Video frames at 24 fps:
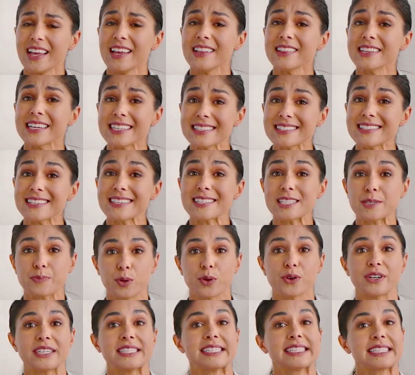Let's
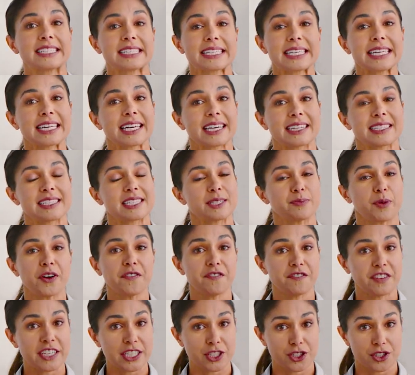explore its sleek and smart
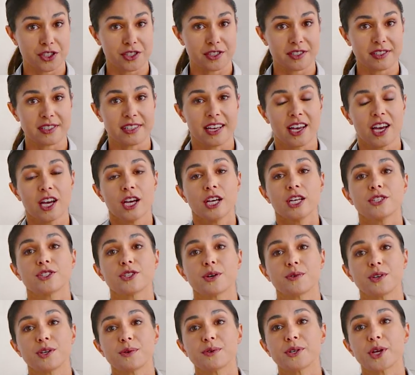features so
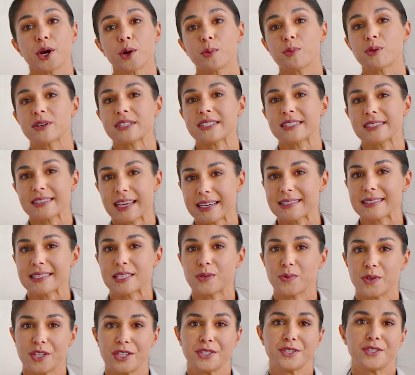you know precisely
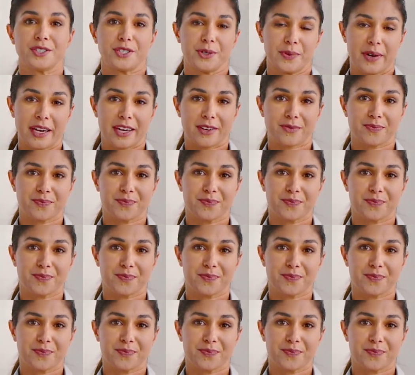what you're doing.